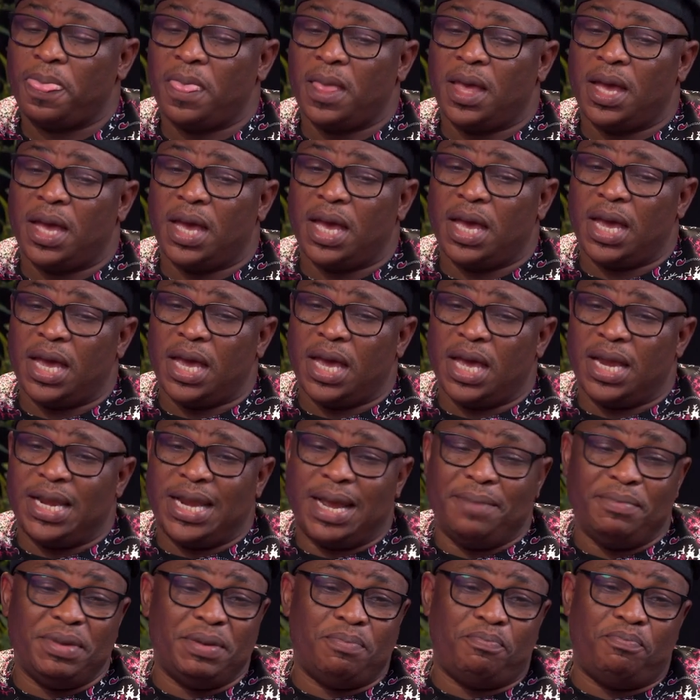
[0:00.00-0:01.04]
Hmm.
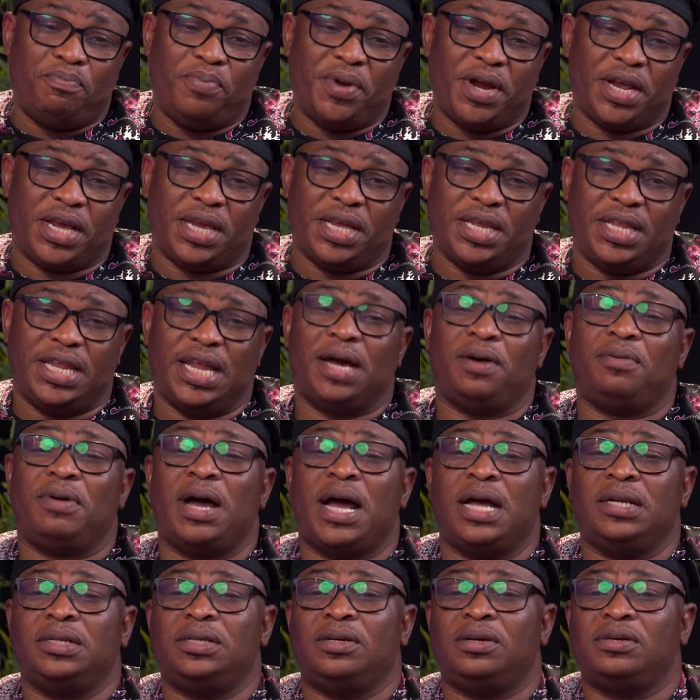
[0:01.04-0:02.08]
Let me break it down
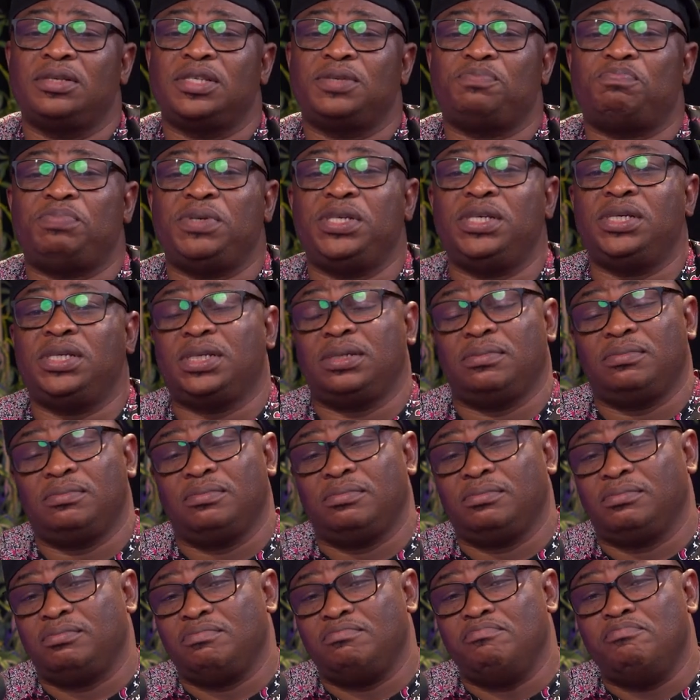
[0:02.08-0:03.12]
and not speak
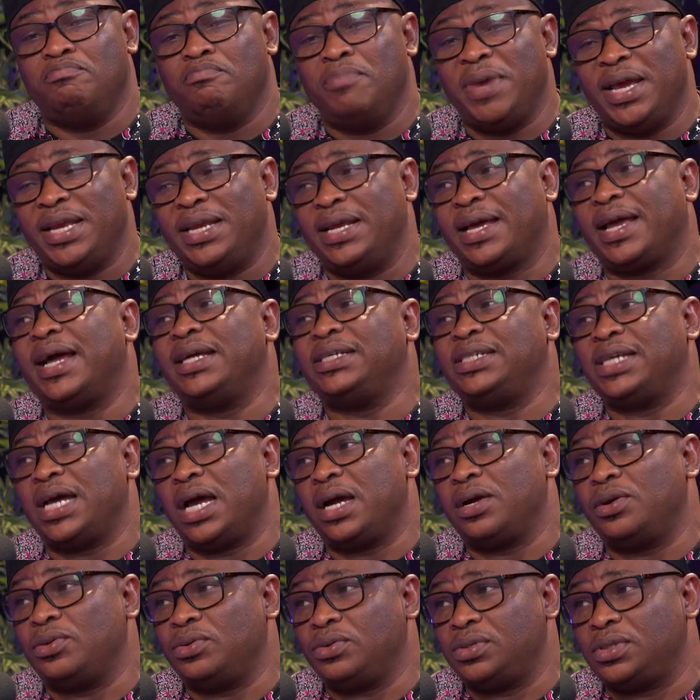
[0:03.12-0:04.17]
medical
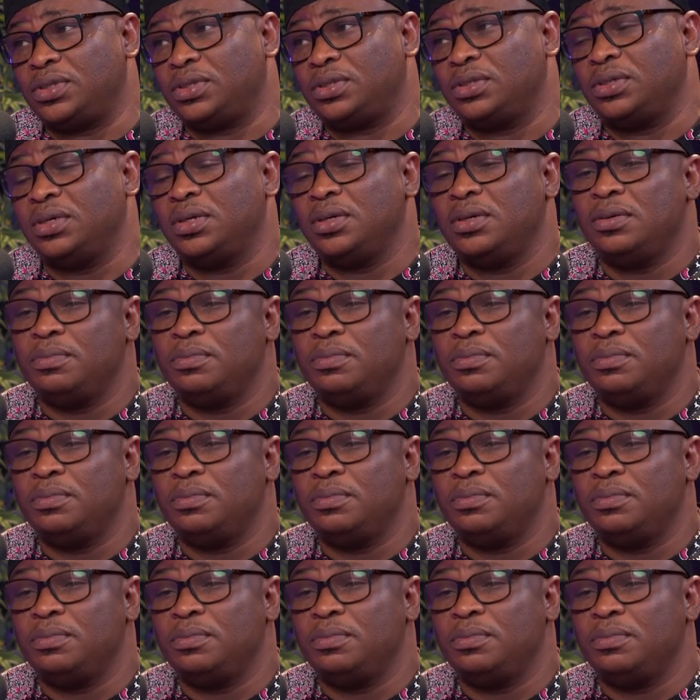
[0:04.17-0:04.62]
jargons.